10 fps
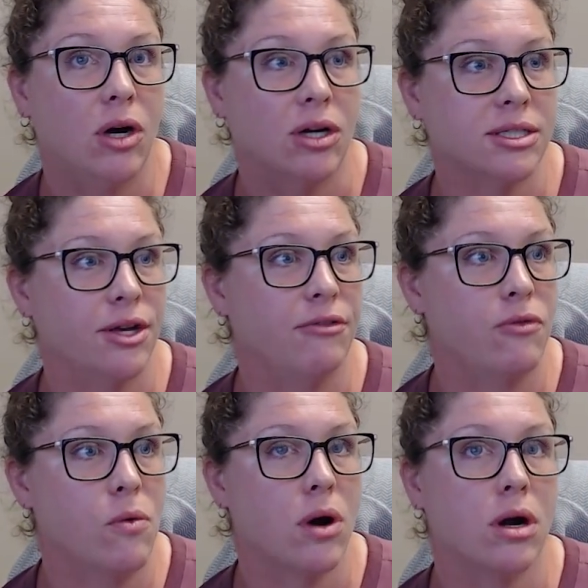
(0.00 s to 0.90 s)
also
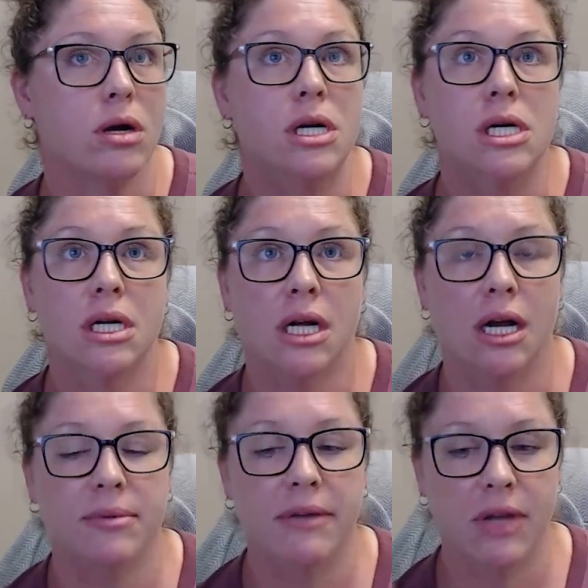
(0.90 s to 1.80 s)
for
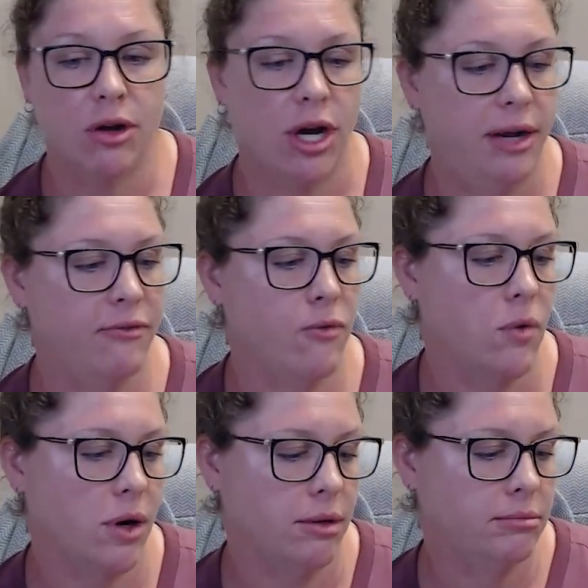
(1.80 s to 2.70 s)
um, giving credit
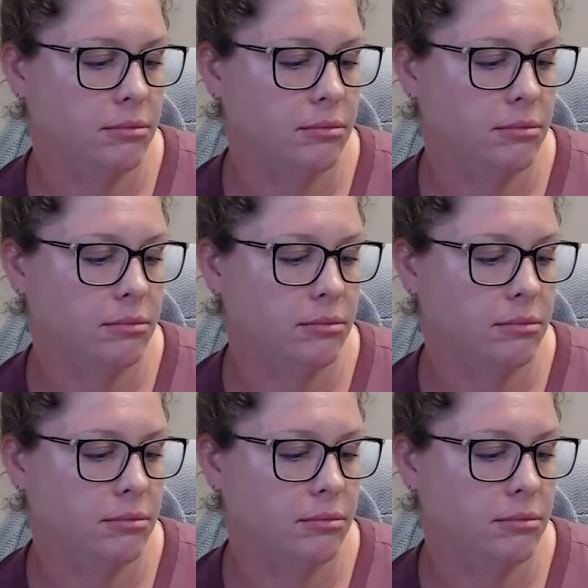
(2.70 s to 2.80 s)
for